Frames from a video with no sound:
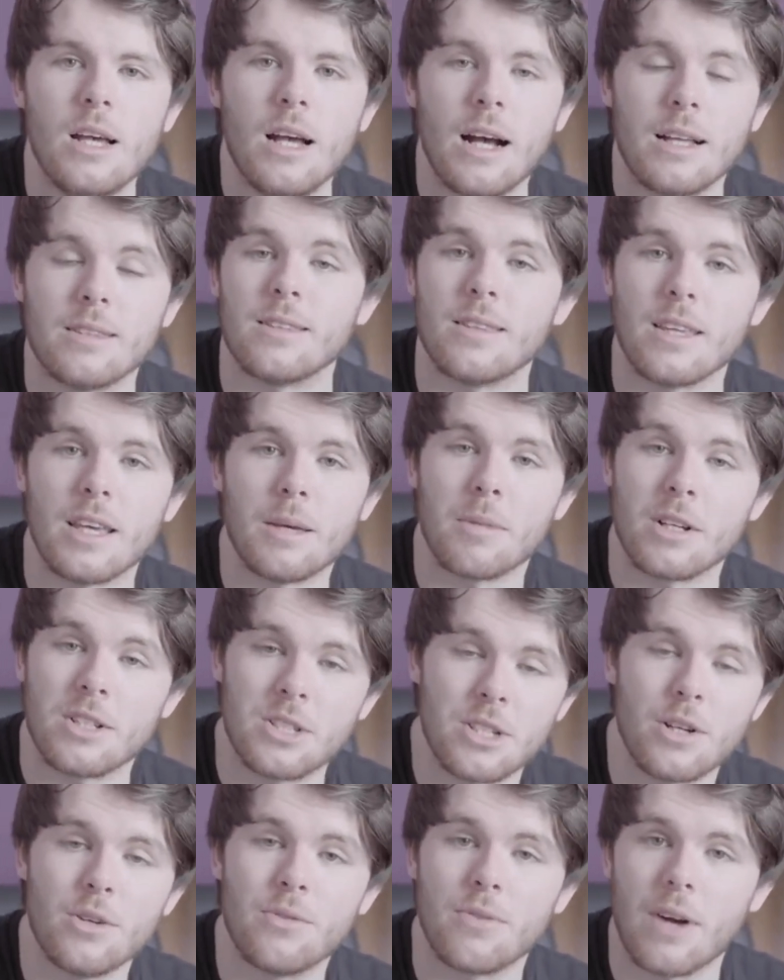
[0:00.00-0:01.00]
and today
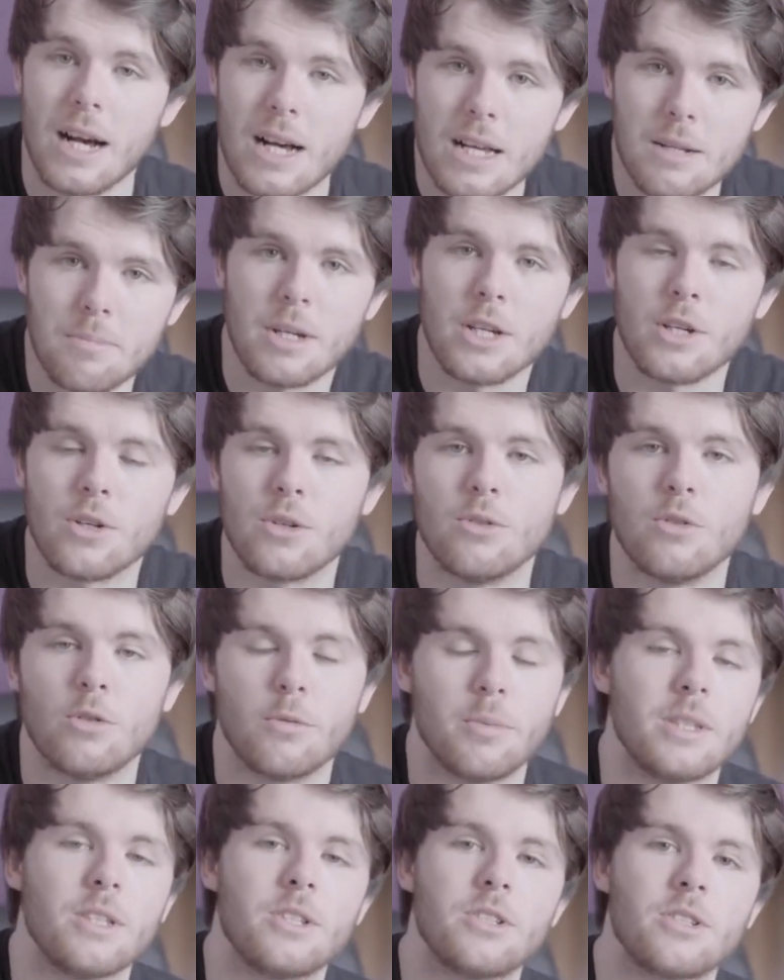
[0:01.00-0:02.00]
myself and Michael will
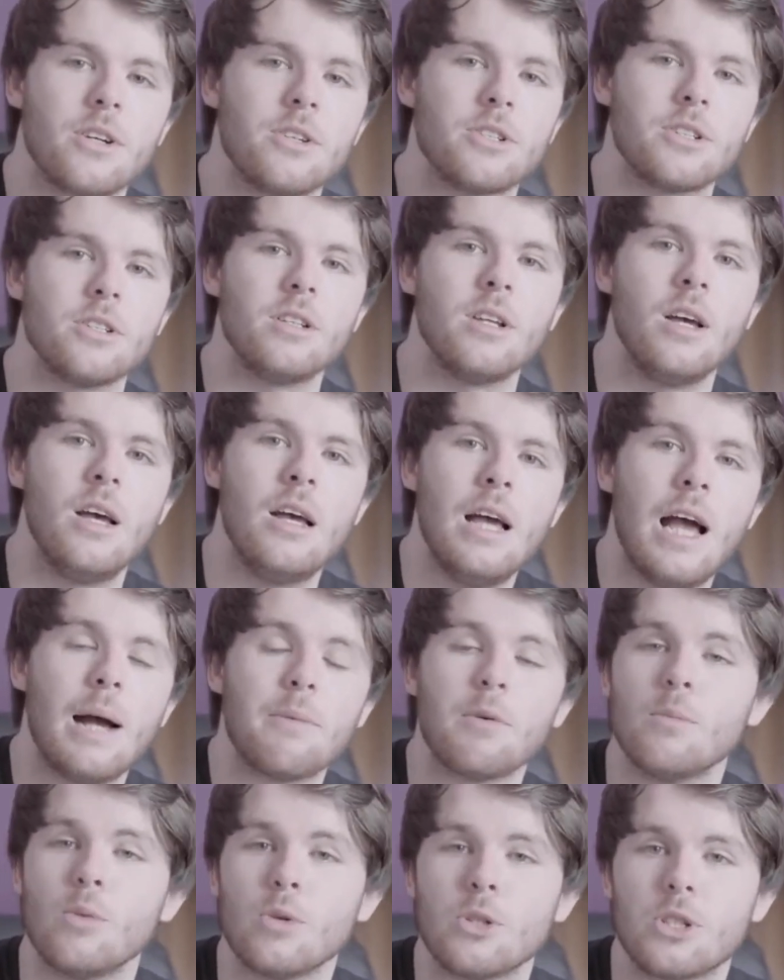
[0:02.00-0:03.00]
be discussing
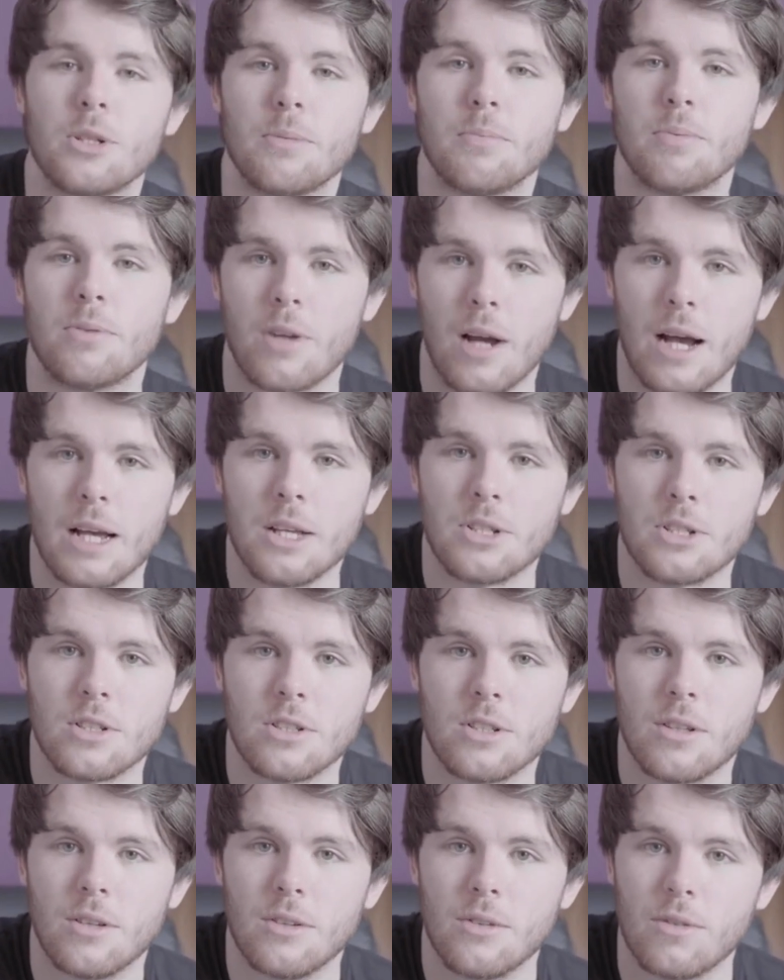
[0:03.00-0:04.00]
our most
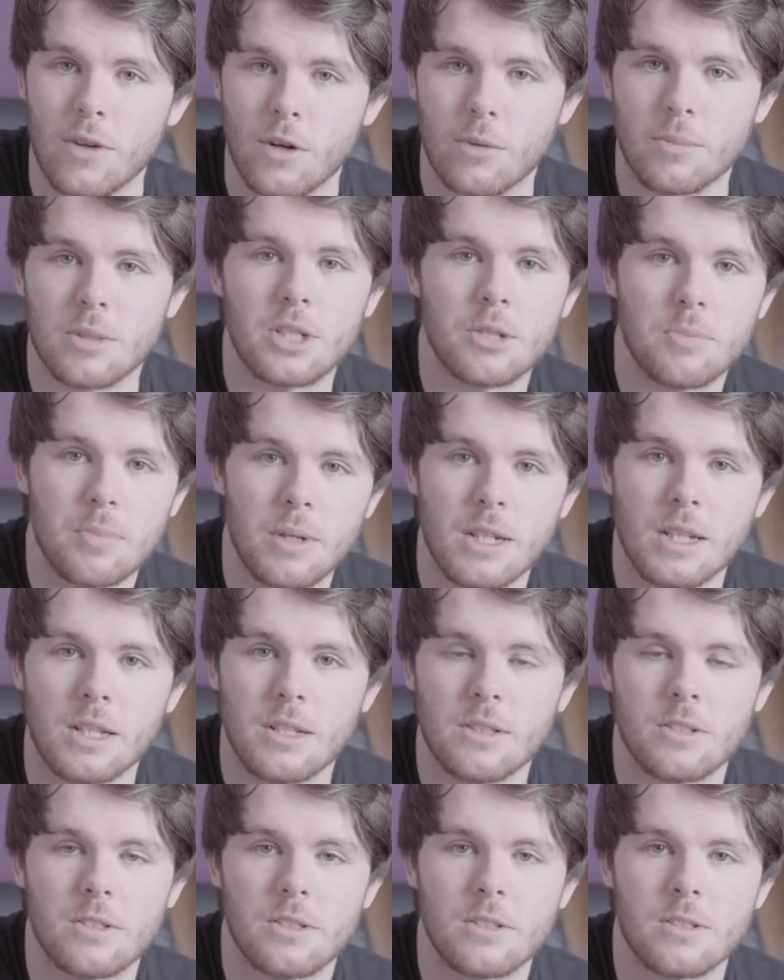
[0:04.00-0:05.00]
surprising film
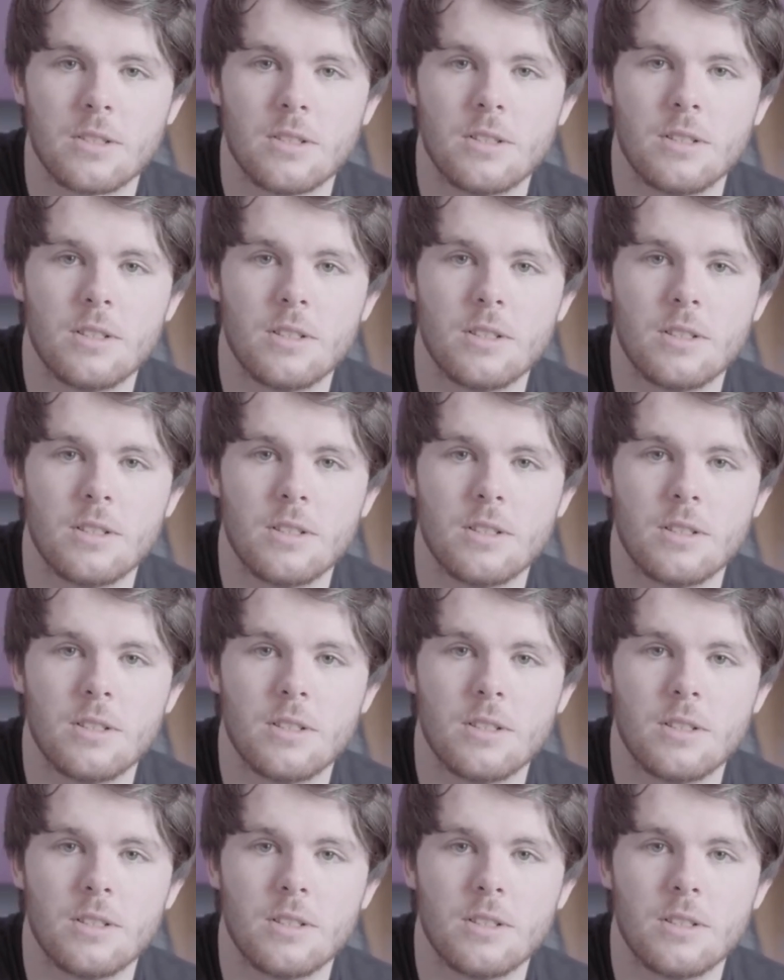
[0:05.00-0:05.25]
experience.